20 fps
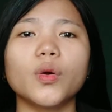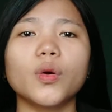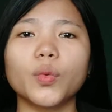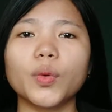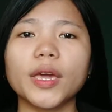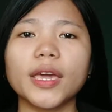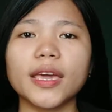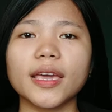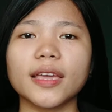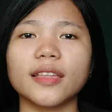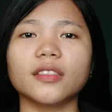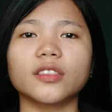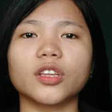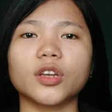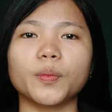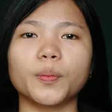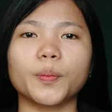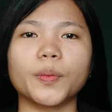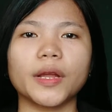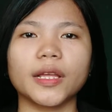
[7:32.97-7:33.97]
we
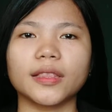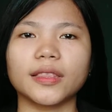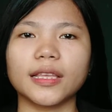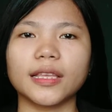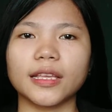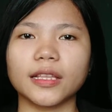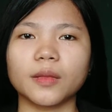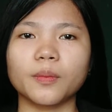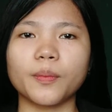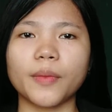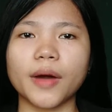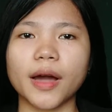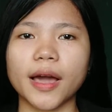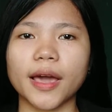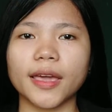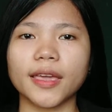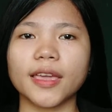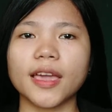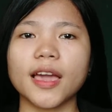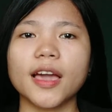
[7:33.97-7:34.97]
interpret it
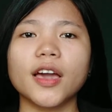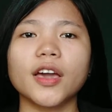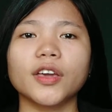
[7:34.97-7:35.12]
by